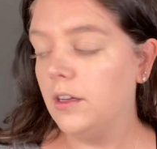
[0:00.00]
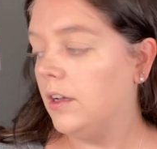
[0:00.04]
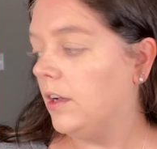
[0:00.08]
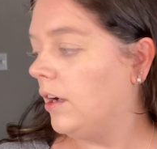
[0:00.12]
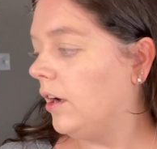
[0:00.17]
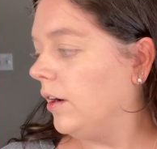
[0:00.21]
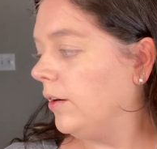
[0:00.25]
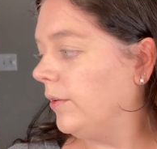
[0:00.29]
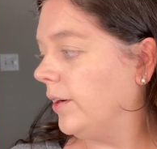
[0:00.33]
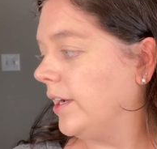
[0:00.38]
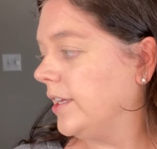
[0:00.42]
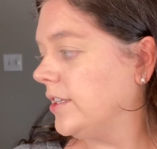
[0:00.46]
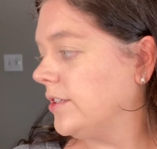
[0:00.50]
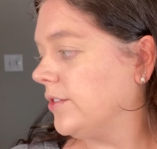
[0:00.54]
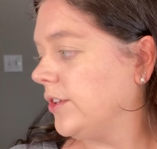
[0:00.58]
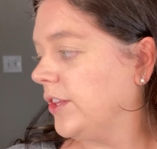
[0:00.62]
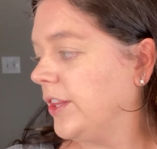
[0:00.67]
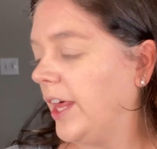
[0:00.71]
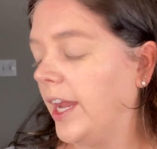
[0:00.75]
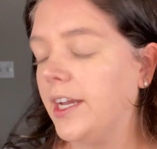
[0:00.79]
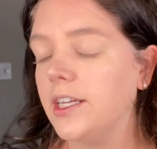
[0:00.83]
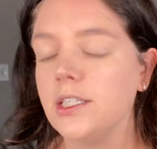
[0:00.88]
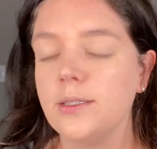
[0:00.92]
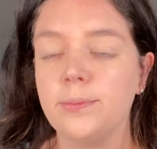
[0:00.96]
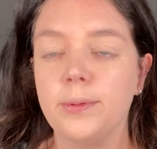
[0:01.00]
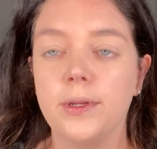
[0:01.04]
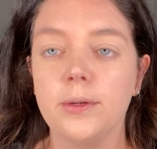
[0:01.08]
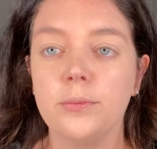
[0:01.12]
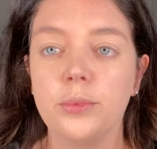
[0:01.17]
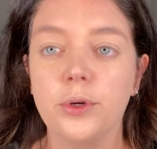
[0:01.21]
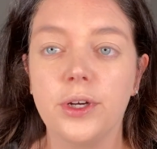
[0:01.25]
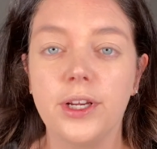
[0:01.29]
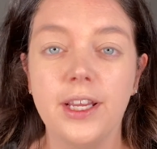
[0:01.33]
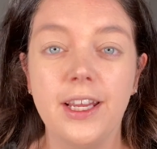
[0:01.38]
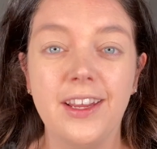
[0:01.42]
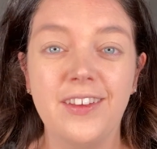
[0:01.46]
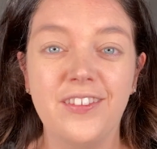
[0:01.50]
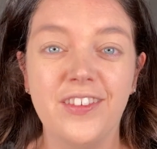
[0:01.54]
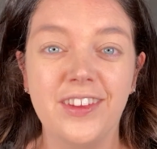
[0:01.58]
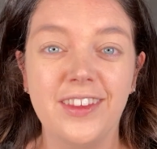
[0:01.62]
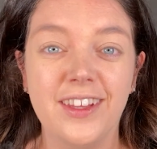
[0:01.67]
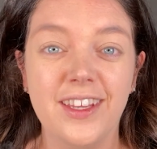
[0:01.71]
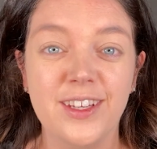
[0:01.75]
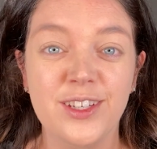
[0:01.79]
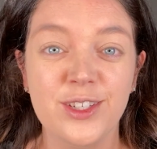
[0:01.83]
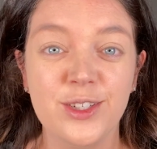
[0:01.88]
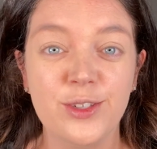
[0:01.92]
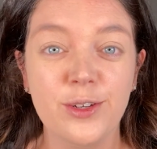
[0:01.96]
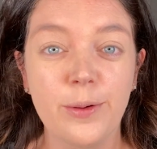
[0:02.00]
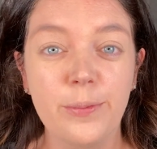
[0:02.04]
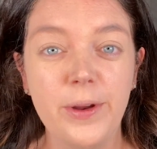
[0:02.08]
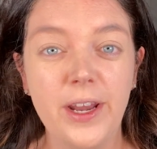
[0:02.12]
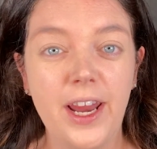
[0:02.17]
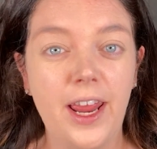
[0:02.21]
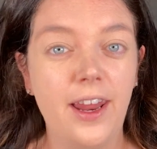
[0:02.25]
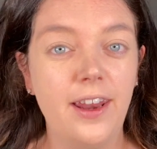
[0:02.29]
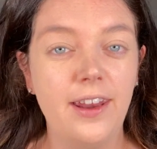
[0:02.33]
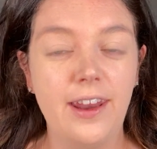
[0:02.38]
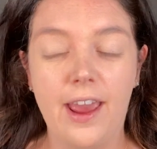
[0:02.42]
All right, so that has been pretty evenly distributed.